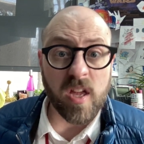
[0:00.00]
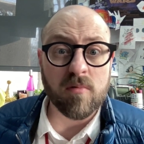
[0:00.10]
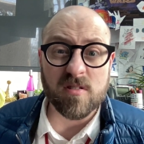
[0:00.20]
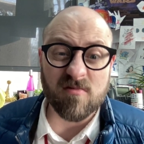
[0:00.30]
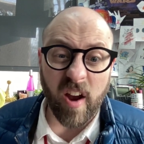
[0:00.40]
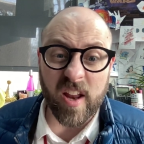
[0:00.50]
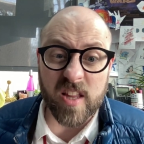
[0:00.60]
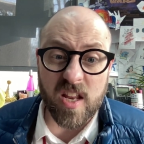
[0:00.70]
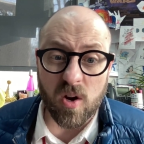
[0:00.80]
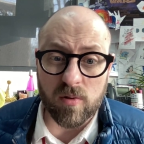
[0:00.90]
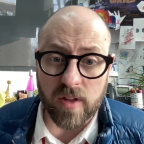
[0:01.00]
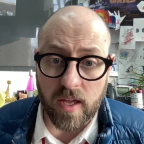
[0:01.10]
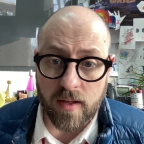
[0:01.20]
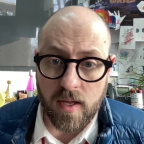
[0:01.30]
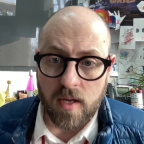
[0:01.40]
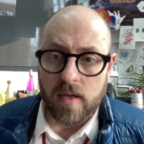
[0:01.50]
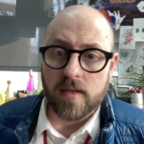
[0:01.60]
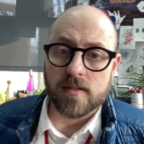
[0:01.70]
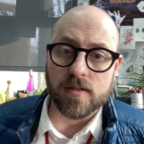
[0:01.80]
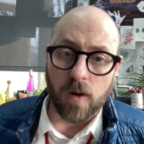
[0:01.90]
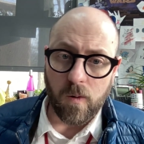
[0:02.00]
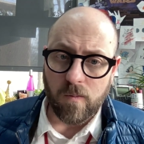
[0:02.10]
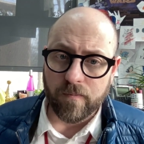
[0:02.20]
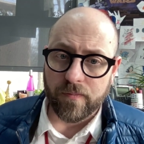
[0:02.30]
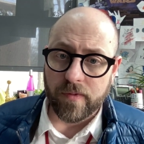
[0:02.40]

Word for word: He was dry clean only. So,